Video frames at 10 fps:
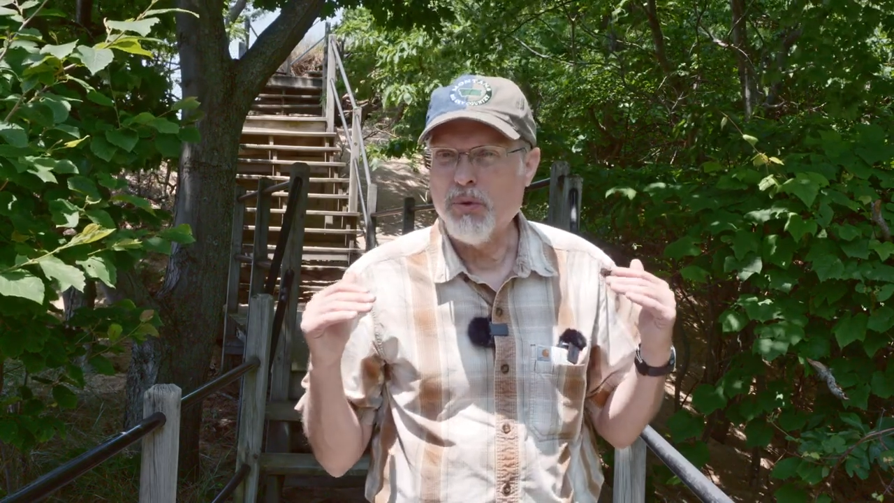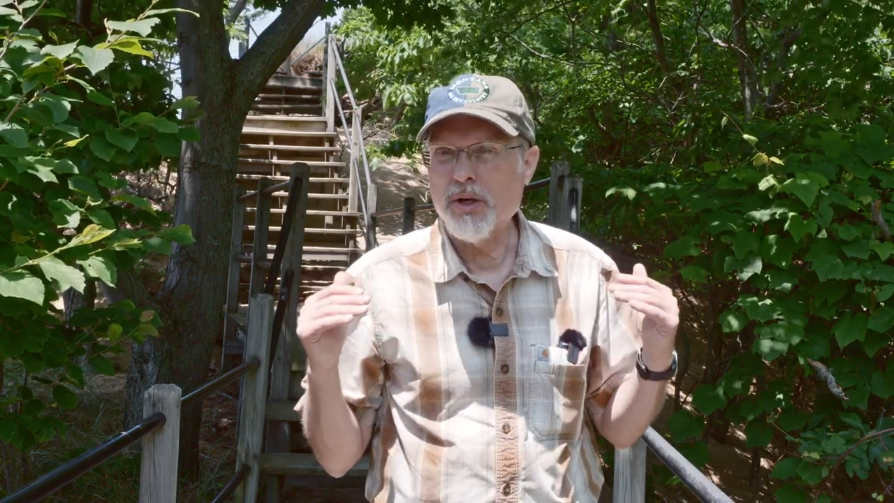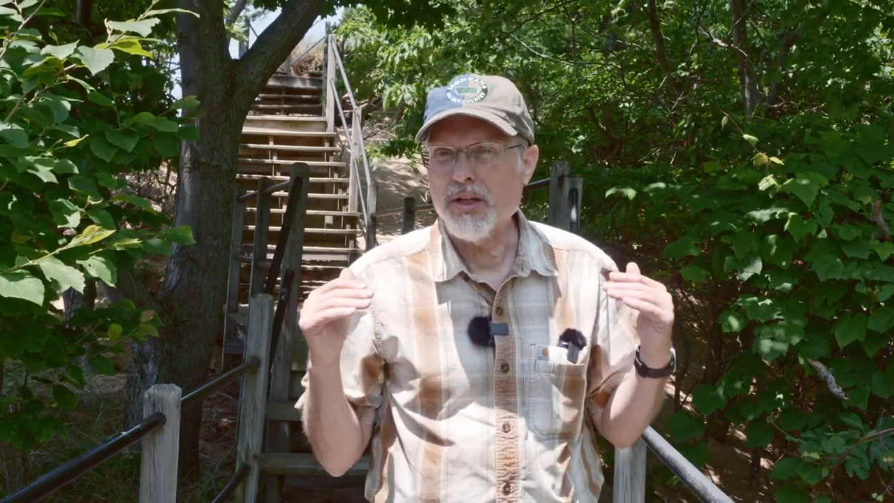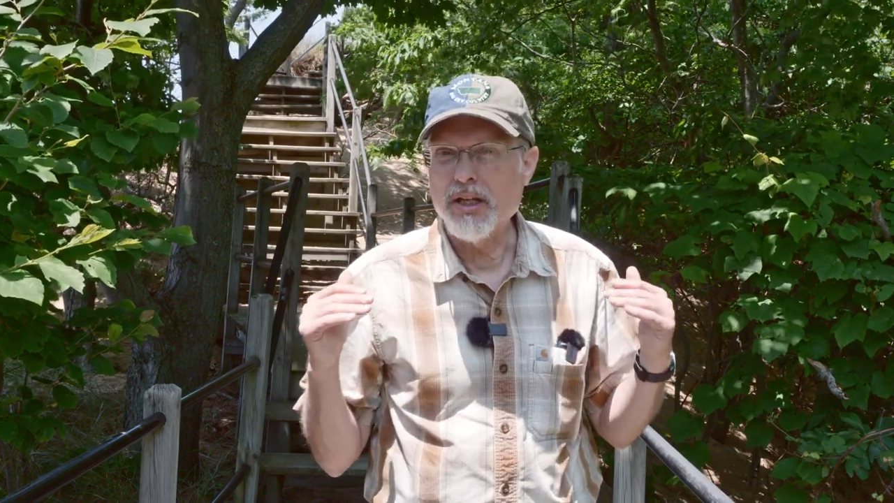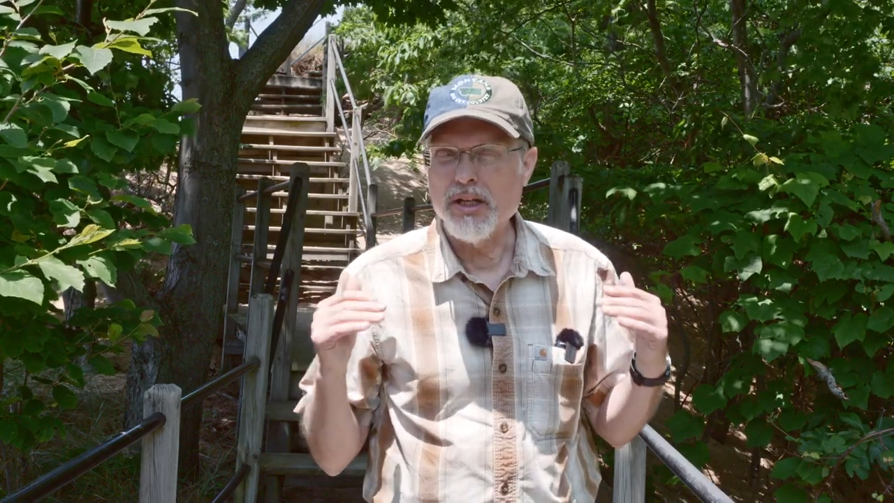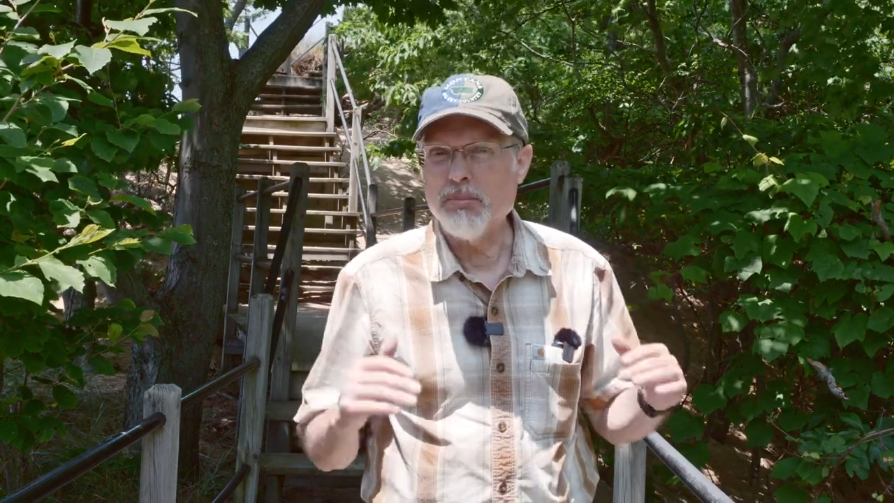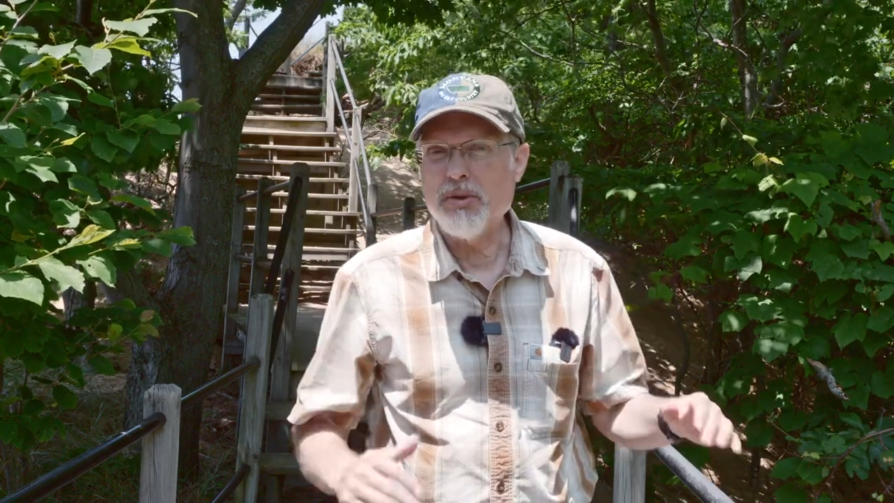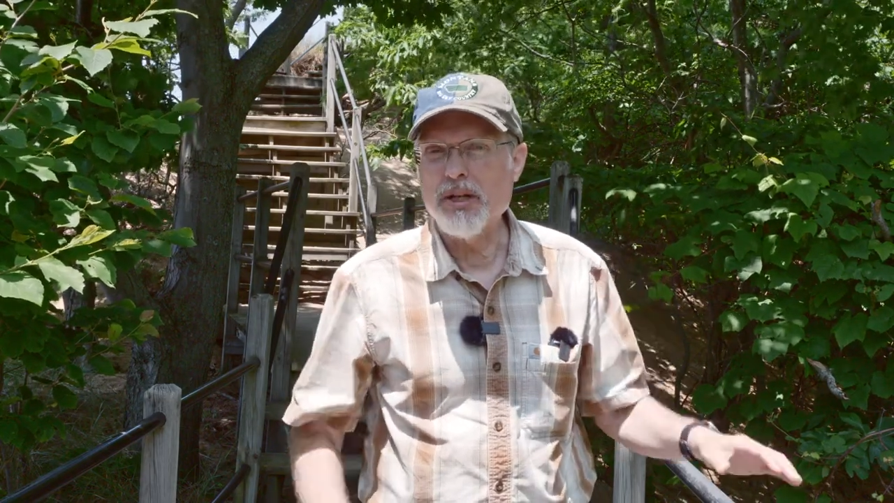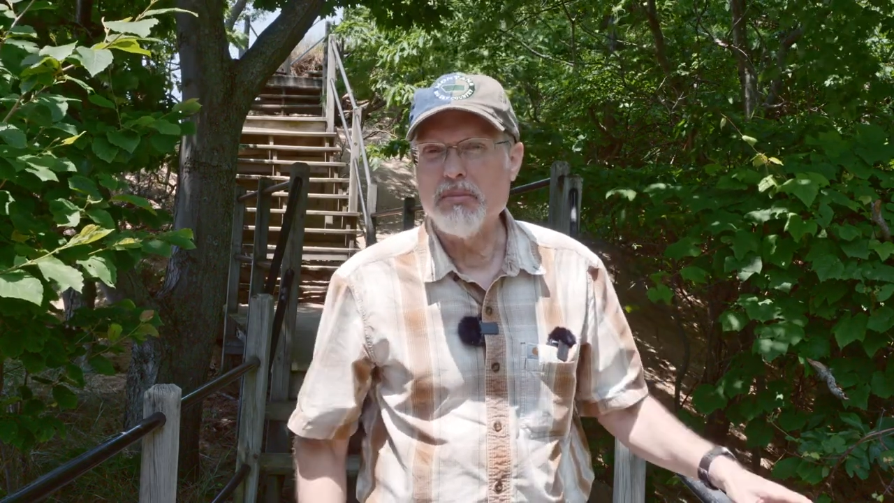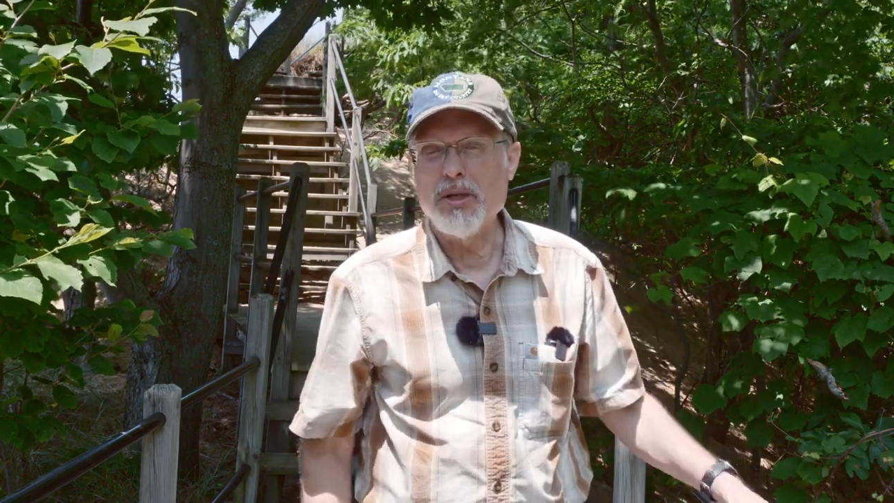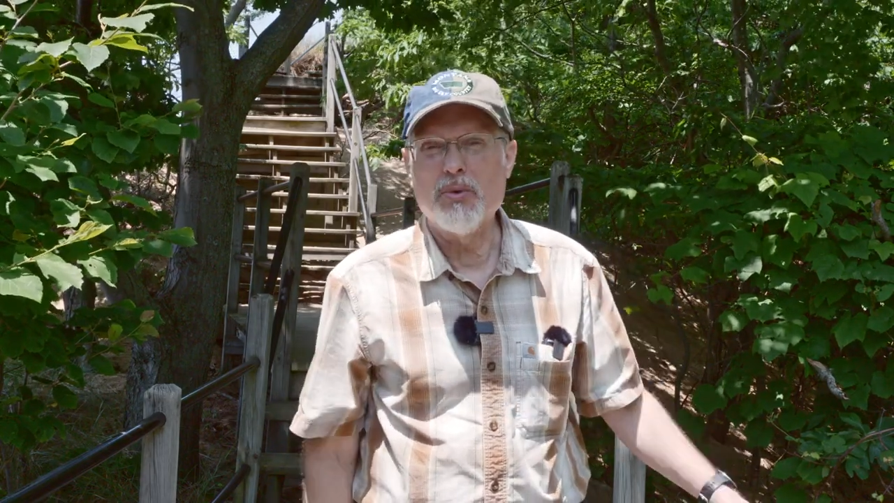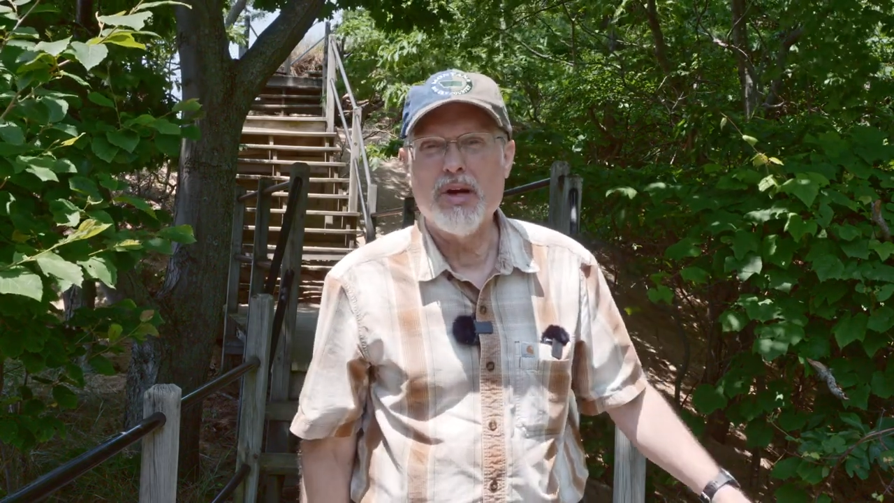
working in a premium